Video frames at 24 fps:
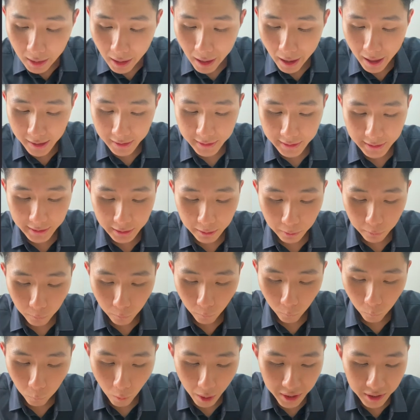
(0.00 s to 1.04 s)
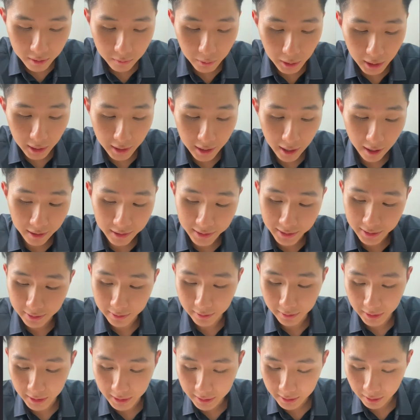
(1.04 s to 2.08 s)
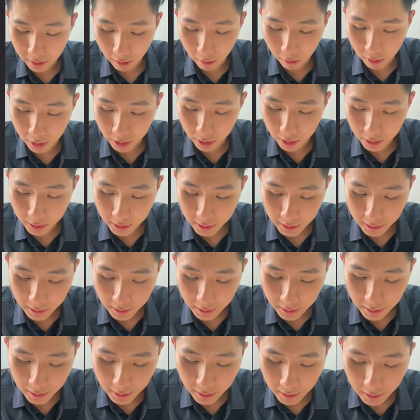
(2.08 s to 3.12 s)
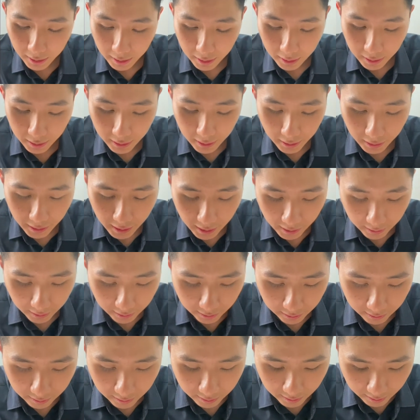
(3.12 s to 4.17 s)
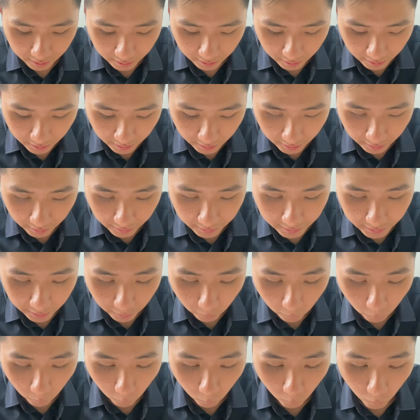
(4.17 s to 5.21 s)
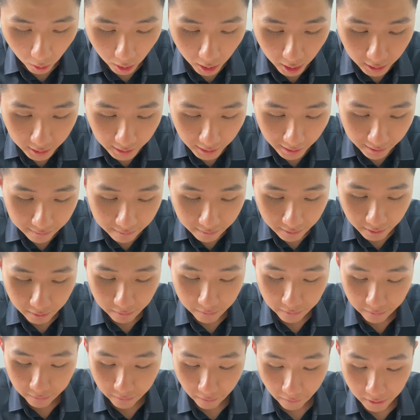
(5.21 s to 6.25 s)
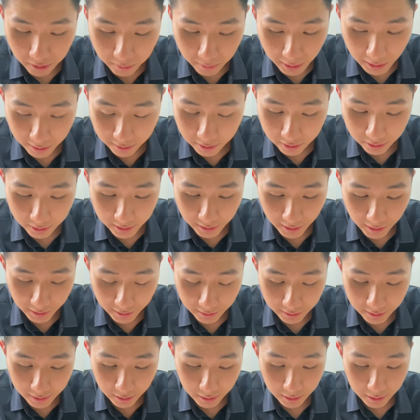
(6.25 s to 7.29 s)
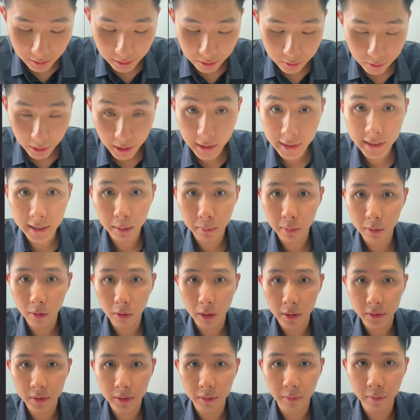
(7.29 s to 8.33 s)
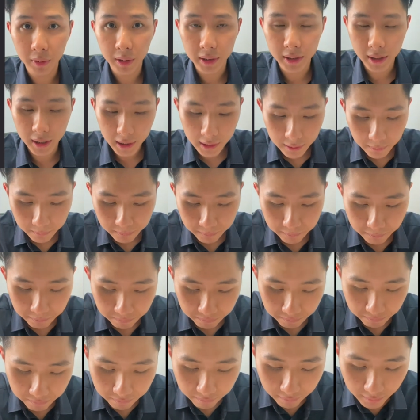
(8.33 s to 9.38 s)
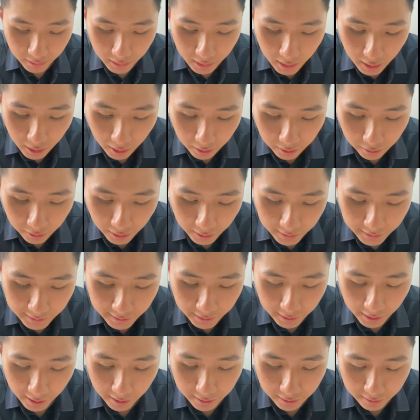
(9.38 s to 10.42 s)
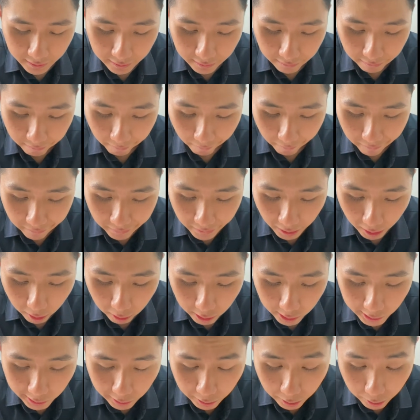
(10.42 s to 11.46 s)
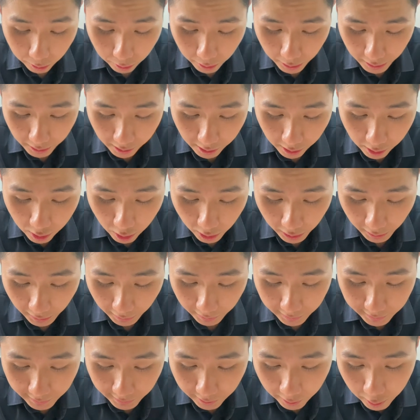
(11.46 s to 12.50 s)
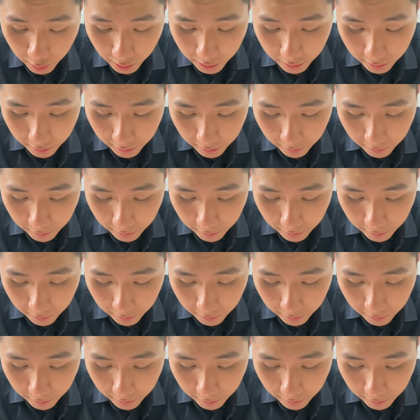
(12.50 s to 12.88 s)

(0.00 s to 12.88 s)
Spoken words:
and see whether we can answer it or not. Okay, so again, very much like the trace table question we did, you can see that they also do initialization.